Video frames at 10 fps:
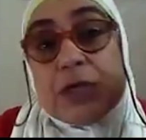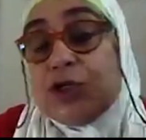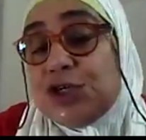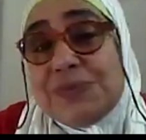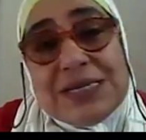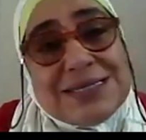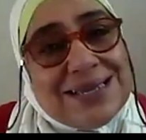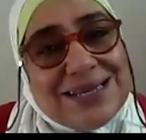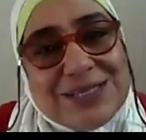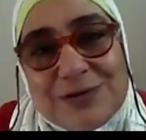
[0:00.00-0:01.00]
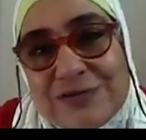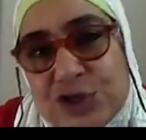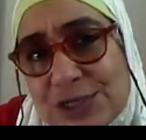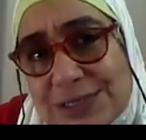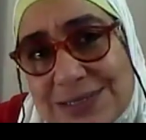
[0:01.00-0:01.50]
Jim, it's a letter of
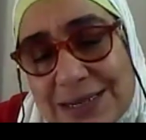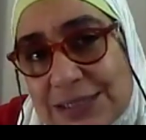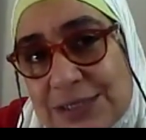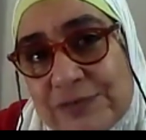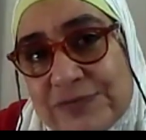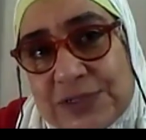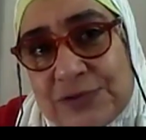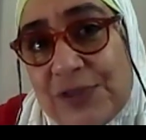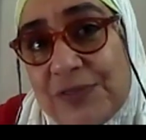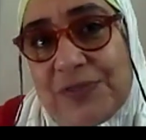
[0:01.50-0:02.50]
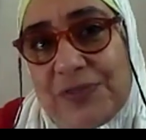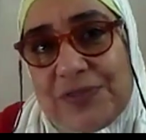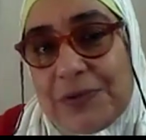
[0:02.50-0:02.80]
shidda, a letter of strength.